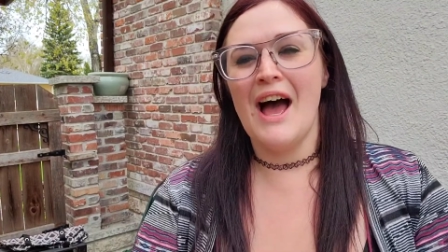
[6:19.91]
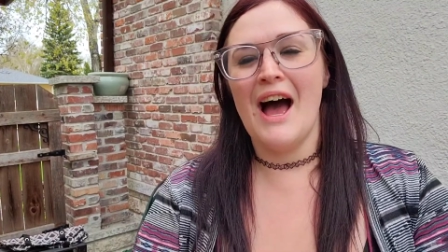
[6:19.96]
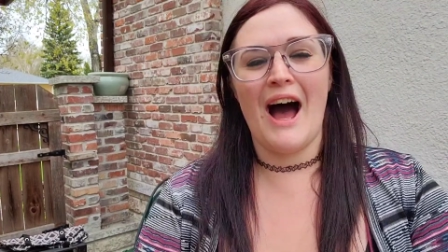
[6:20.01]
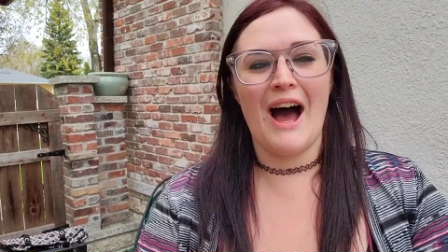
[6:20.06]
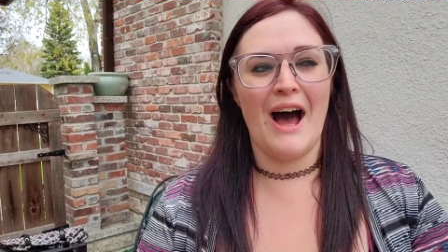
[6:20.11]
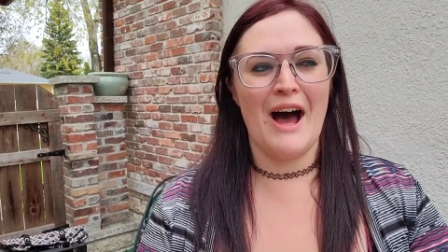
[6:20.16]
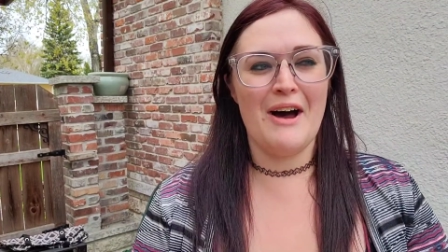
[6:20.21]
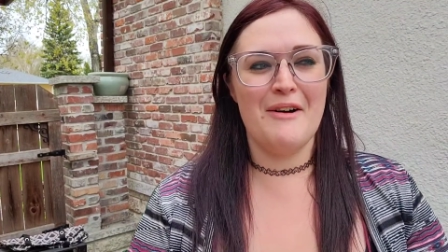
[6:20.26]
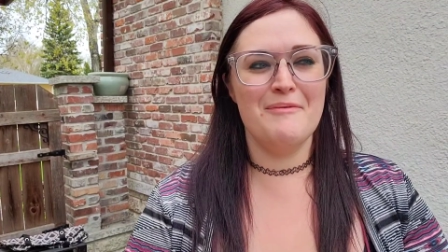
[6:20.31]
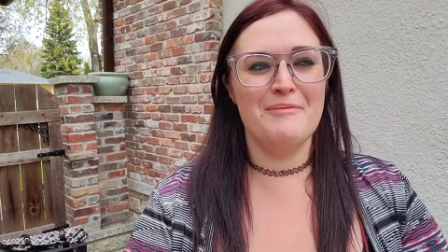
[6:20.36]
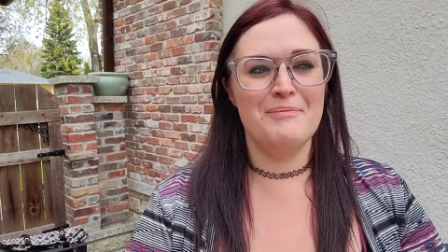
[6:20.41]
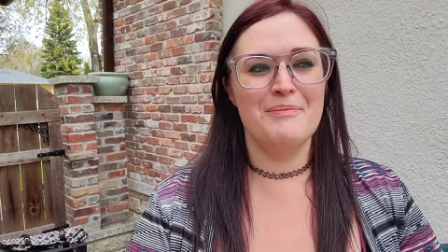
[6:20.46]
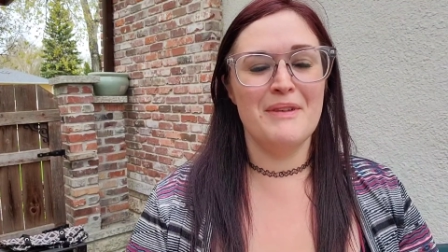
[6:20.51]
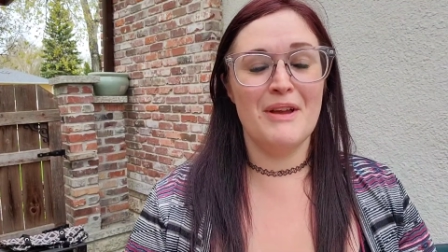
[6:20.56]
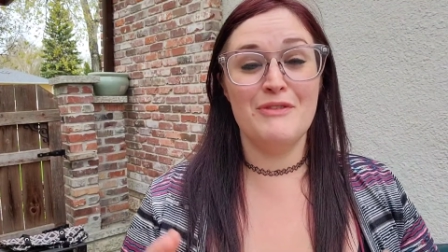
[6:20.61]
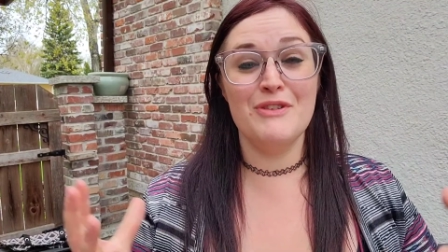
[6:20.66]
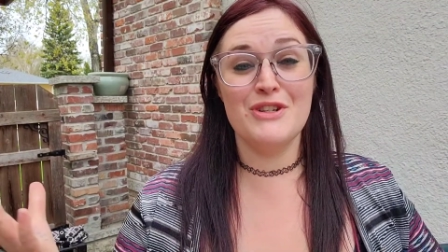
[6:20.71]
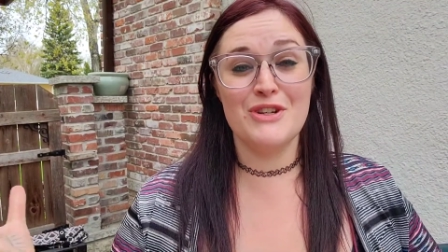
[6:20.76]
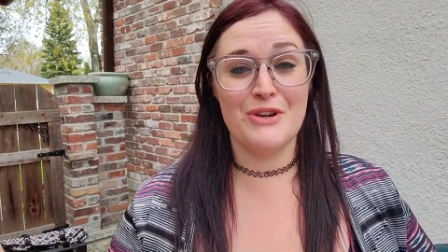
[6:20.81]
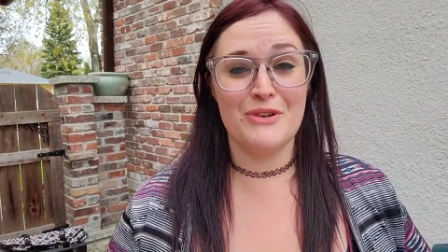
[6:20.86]
Um,
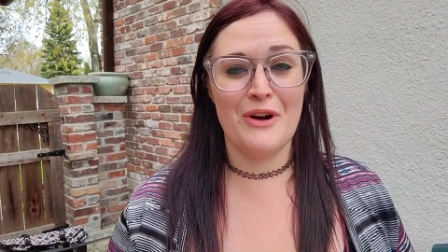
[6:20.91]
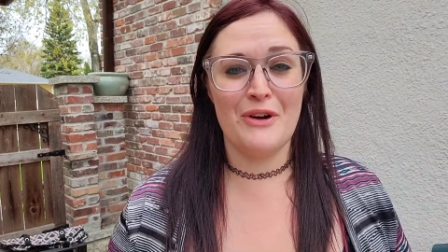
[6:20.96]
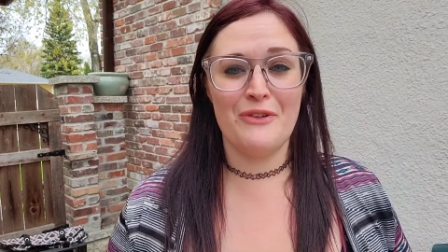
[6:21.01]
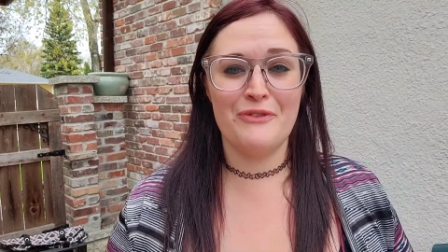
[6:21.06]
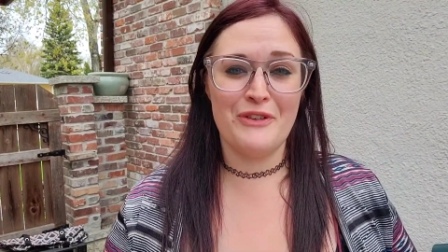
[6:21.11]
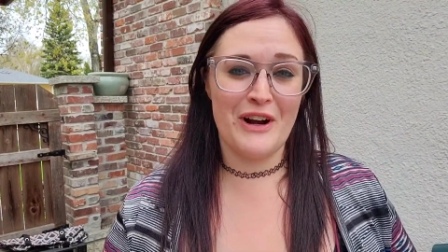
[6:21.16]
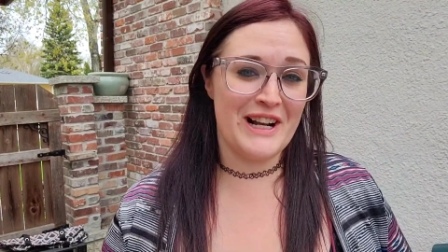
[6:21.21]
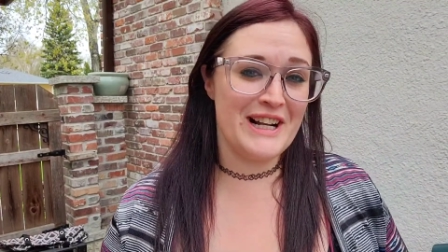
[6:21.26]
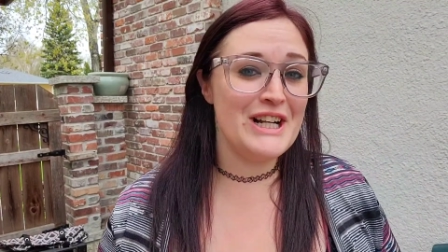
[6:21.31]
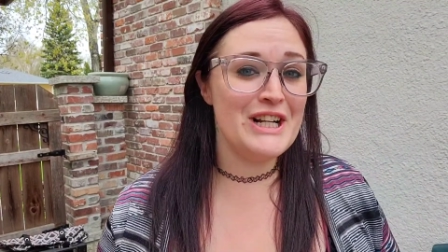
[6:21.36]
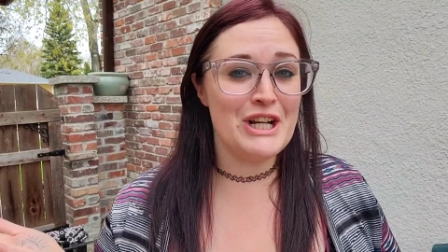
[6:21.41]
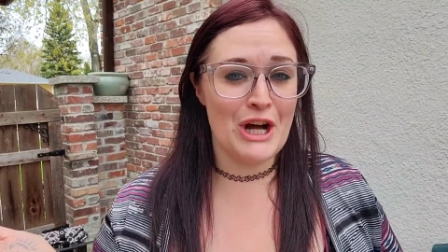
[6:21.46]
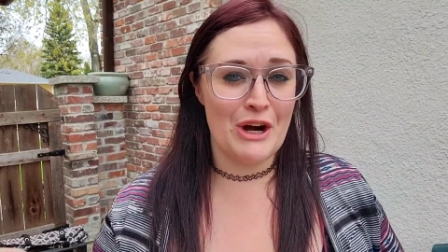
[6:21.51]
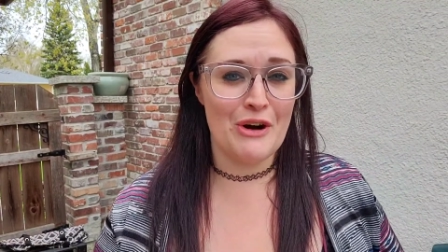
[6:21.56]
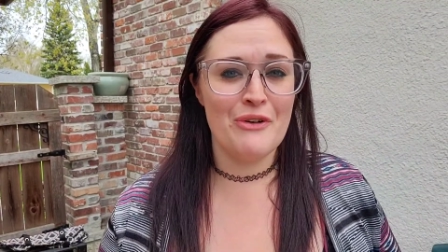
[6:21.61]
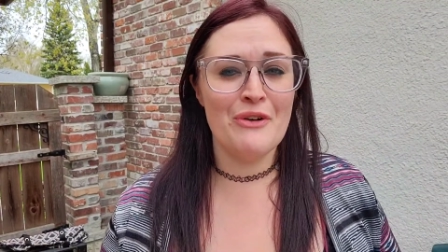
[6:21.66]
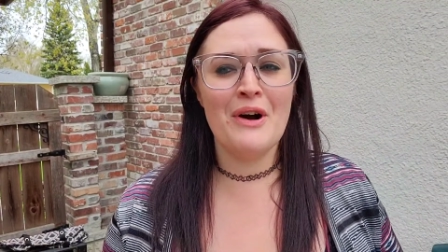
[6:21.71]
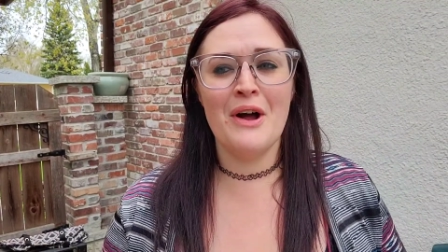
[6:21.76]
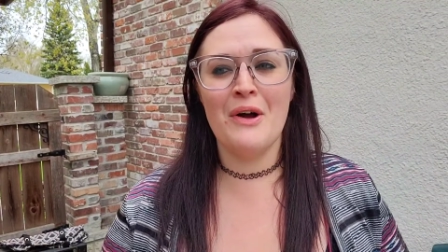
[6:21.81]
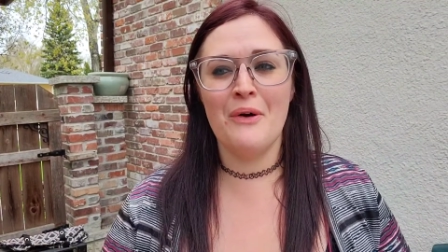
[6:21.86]
if you don't already
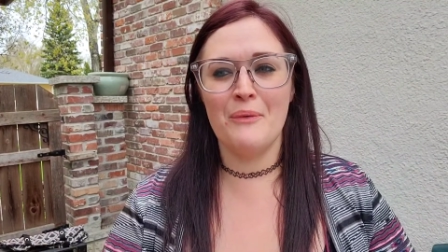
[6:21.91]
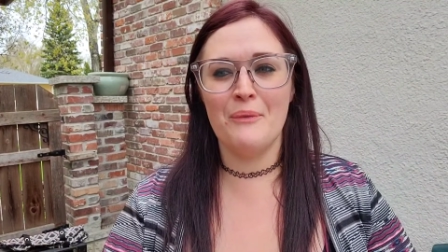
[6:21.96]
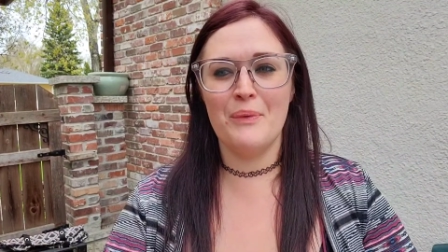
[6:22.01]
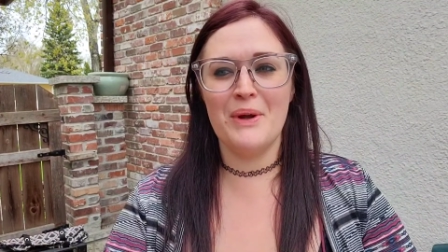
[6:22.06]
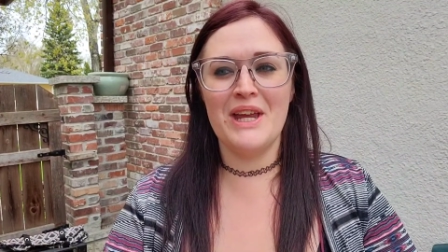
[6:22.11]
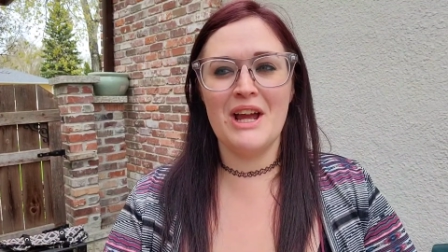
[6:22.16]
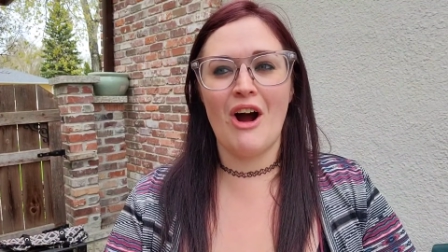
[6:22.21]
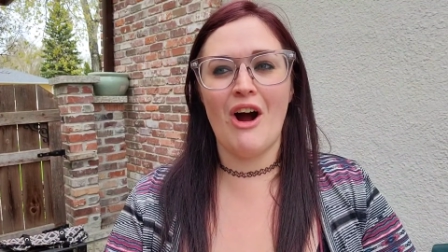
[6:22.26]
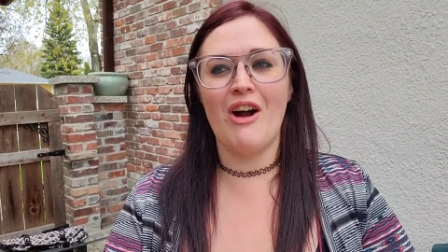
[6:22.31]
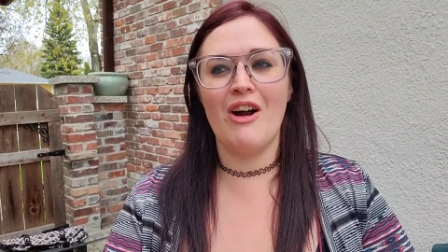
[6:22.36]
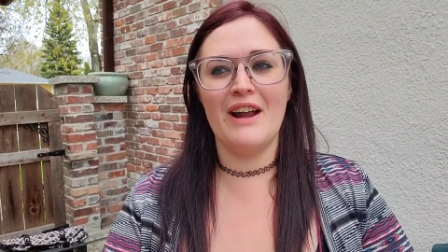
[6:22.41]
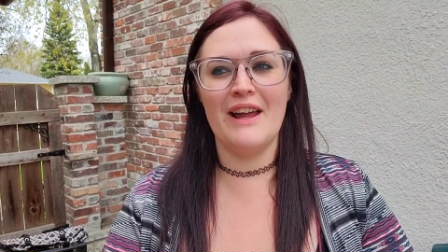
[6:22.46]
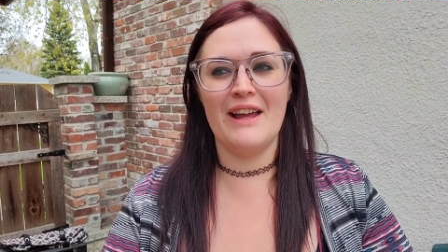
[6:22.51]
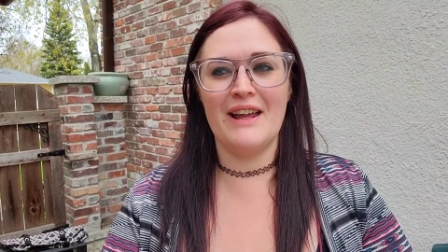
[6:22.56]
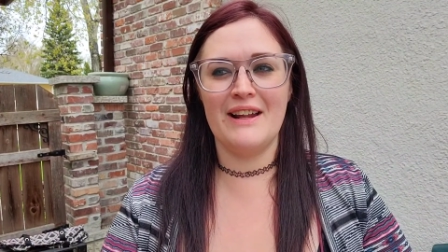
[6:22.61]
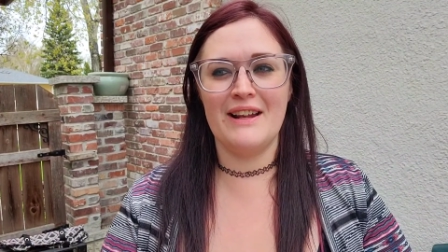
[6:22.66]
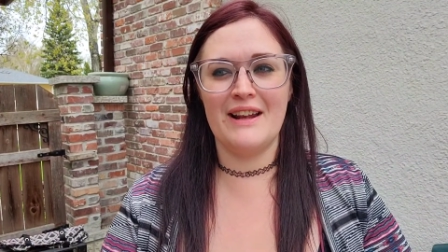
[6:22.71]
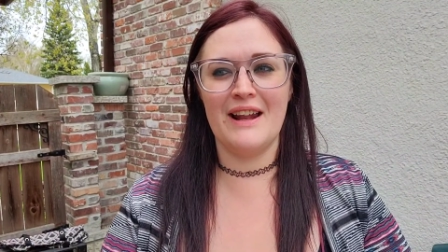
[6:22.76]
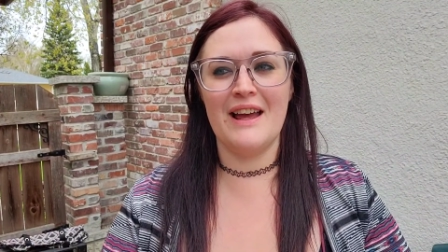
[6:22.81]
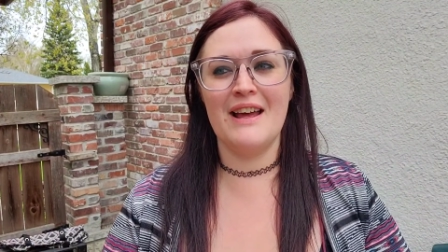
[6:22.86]
know, we are in